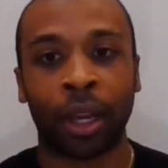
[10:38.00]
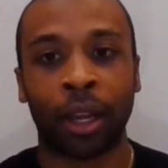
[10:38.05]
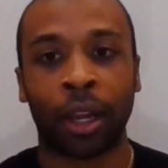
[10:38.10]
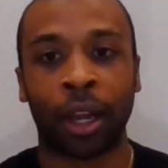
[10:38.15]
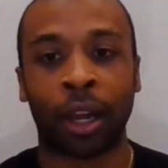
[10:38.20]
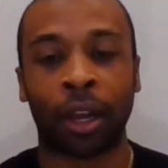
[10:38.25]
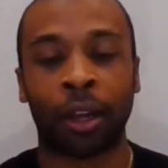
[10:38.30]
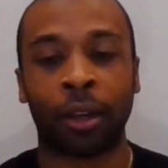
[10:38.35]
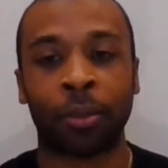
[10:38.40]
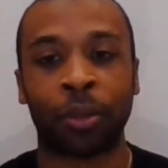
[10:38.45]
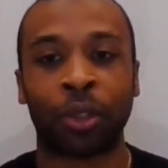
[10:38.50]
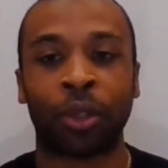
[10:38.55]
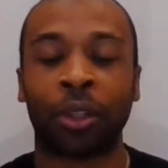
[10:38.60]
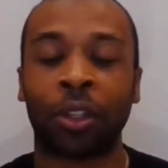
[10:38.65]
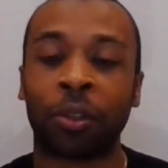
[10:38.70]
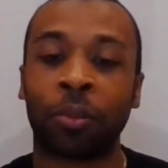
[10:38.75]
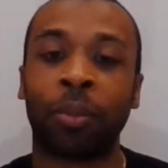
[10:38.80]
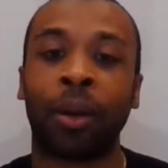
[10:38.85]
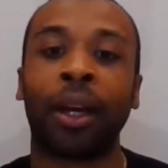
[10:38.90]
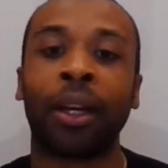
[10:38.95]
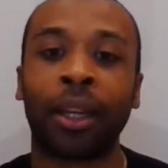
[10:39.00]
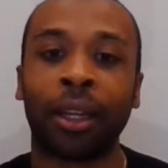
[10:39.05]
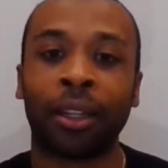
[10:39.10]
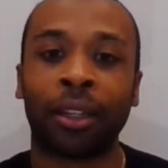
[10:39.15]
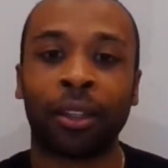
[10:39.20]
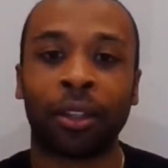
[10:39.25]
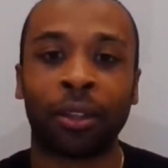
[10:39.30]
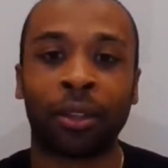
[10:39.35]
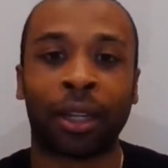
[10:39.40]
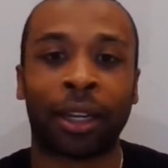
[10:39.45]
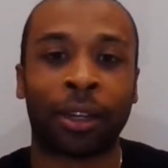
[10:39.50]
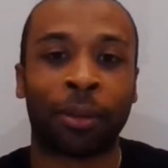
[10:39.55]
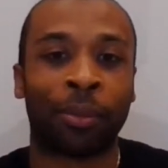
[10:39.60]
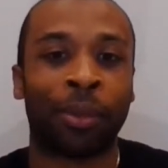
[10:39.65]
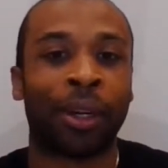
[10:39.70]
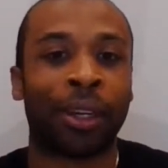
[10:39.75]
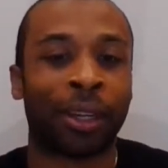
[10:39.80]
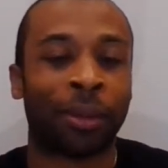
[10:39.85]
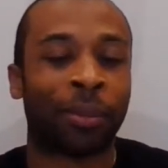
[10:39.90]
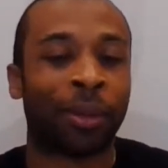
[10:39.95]
So this bucket looked like a
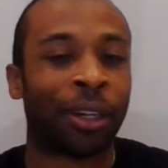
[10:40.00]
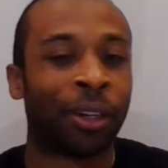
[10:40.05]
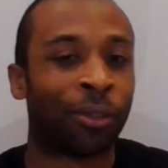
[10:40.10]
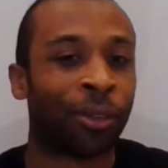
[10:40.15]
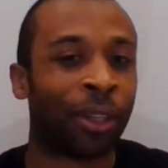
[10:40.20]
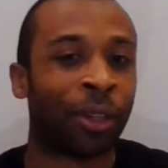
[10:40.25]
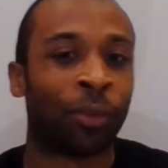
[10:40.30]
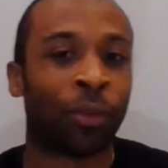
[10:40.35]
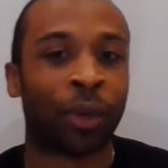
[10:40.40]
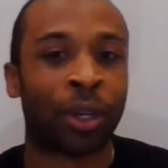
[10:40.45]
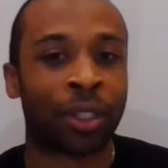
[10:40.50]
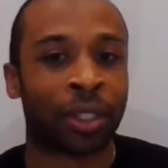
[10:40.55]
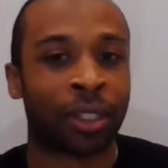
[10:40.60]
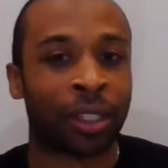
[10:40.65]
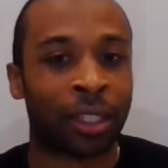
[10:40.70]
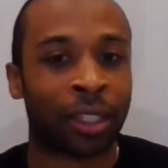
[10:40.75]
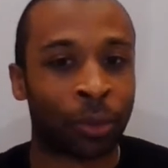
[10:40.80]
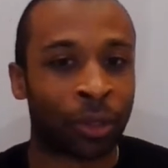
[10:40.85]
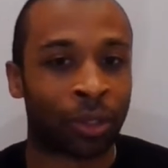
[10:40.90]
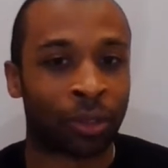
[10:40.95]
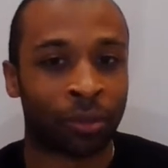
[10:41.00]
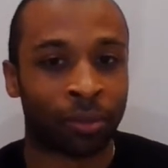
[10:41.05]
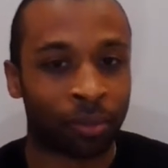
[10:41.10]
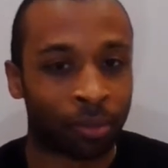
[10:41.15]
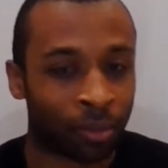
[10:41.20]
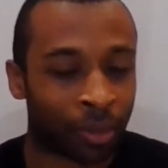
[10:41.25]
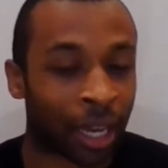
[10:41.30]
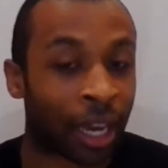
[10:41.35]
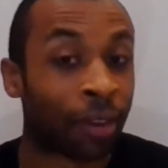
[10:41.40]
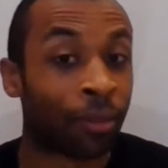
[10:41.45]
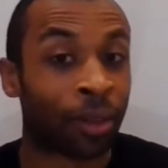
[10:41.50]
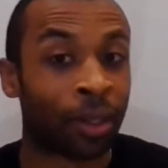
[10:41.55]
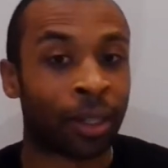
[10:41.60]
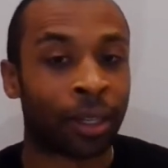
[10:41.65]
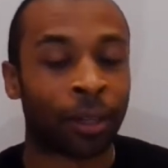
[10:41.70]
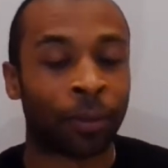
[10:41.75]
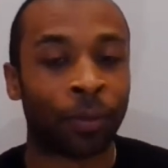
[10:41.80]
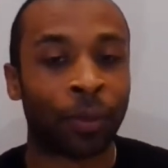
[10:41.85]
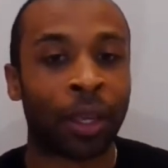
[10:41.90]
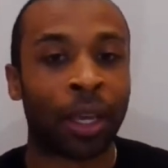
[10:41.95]
bucket, but it really wasn't. It was
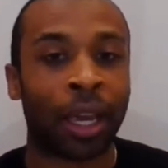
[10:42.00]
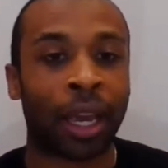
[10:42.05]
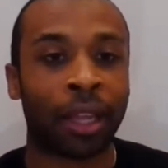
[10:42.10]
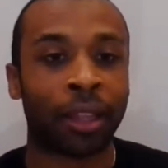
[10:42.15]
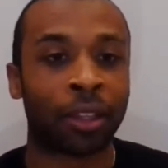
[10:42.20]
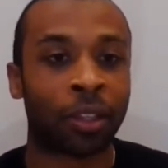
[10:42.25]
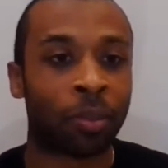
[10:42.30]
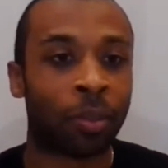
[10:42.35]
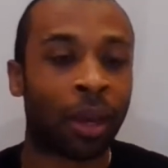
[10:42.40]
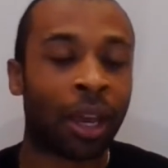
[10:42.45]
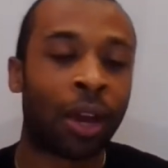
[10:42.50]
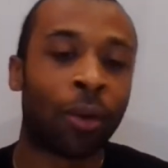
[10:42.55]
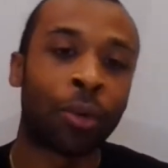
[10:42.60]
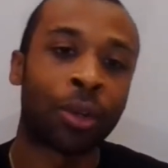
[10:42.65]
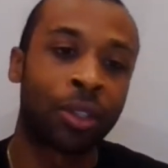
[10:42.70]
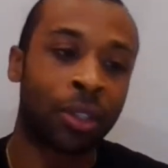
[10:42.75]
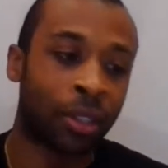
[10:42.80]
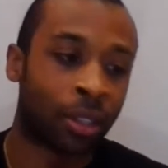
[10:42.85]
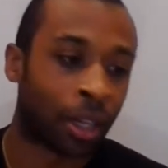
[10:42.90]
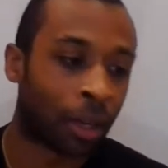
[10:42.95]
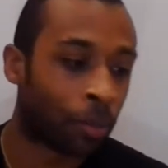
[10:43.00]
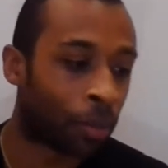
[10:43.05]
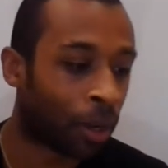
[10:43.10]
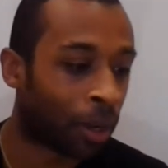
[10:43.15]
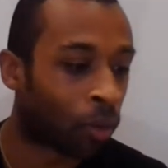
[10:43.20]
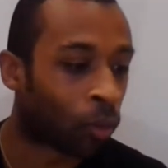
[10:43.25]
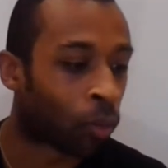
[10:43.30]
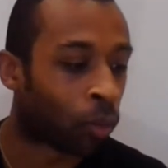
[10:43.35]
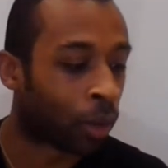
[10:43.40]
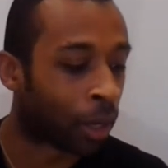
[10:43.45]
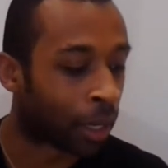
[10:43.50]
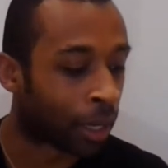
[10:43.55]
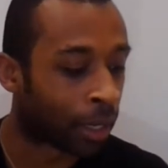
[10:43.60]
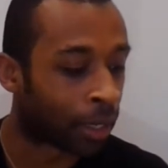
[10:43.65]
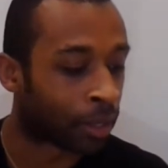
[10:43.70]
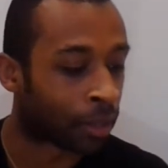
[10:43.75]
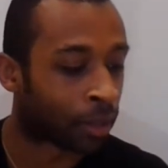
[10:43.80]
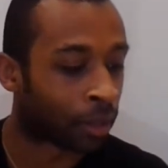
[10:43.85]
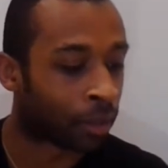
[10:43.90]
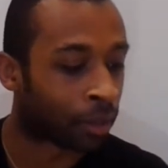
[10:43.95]
heavenly. And this man was dipping
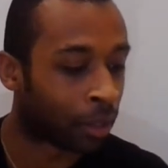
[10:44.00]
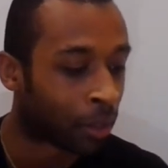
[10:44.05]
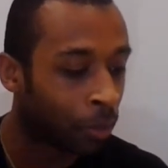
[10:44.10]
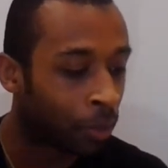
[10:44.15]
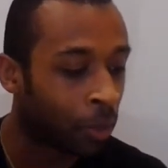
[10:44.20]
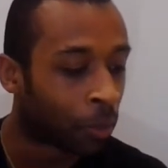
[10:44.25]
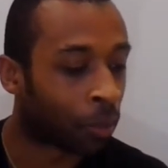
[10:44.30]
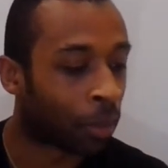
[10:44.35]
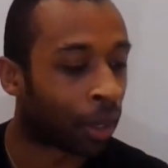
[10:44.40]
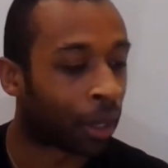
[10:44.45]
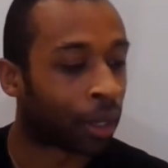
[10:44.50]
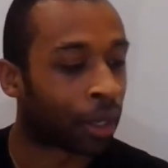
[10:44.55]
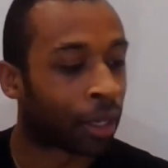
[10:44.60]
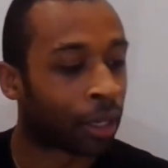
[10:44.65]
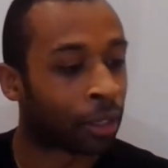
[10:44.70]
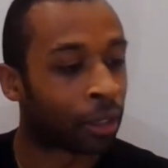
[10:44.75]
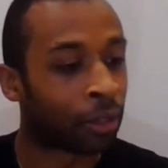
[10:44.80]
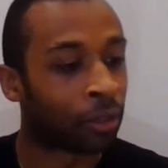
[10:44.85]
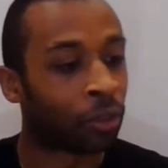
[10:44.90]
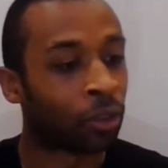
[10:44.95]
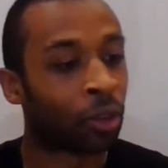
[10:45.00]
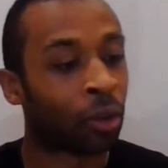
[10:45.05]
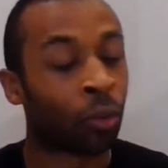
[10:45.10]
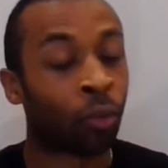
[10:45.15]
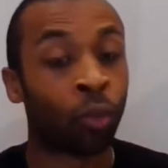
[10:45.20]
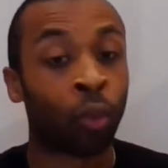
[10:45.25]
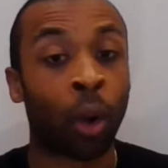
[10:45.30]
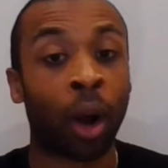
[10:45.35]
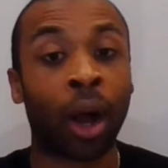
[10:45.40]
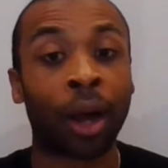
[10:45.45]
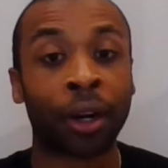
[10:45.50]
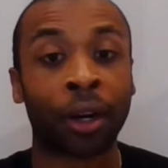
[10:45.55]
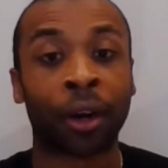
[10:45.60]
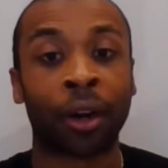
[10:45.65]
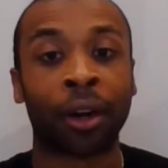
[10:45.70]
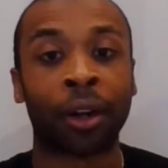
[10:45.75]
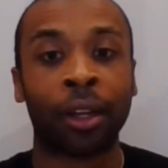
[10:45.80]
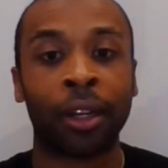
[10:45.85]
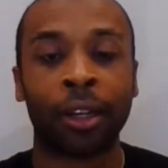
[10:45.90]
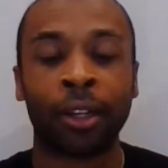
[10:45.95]
the bucket in the
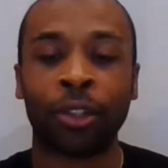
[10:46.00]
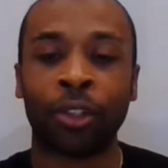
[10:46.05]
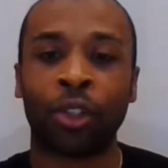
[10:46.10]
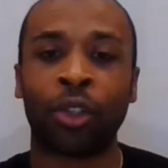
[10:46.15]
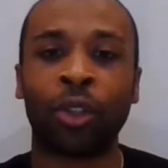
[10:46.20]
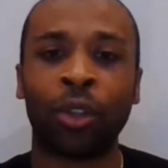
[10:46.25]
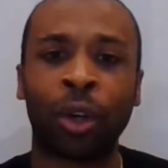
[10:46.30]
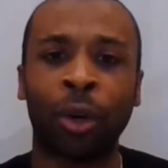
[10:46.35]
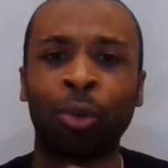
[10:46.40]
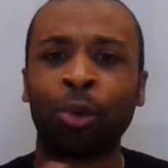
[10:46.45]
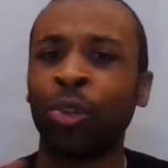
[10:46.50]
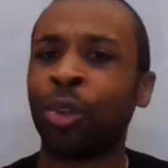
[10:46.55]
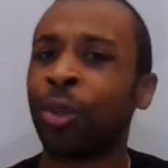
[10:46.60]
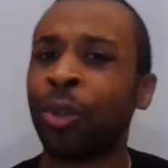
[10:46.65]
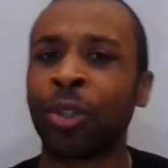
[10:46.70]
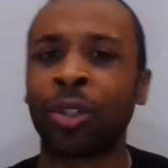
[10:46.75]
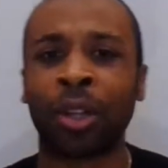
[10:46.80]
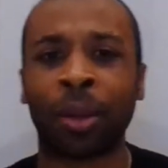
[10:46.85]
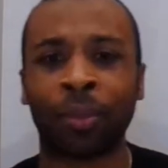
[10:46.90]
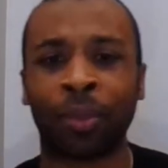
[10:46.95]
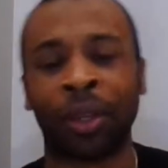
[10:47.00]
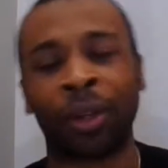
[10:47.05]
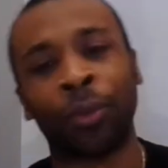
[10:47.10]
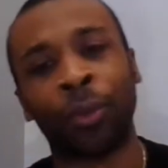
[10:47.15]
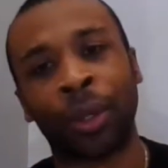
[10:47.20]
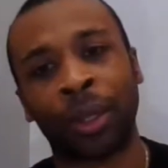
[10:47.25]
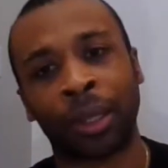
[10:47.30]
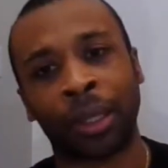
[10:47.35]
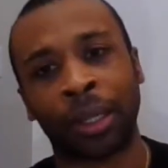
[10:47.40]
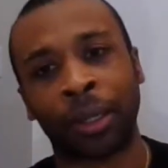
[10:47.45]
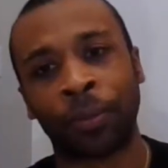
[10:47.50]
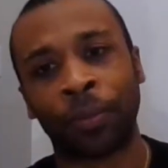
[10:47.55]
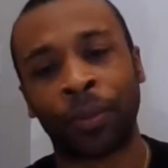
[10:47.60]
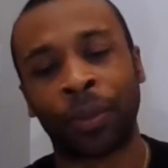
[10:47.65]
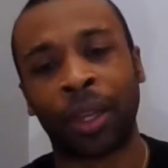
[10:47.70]
water to go do something with it.